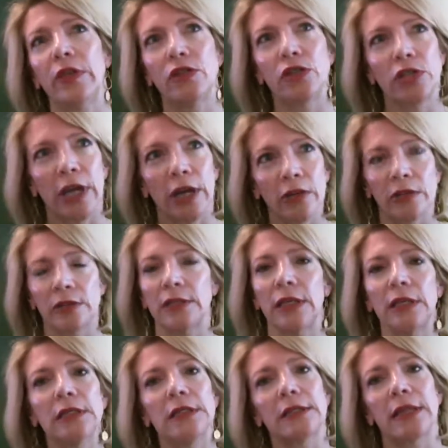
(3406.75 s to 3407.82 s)
they shared this
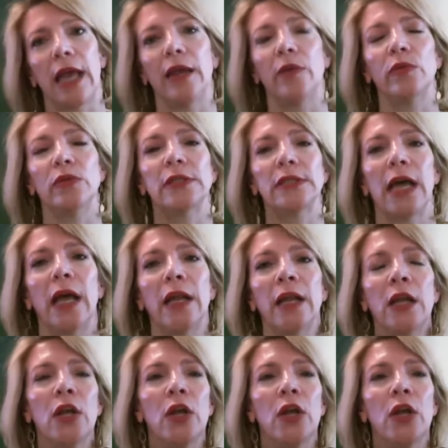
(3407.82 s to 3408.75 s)
insight, was that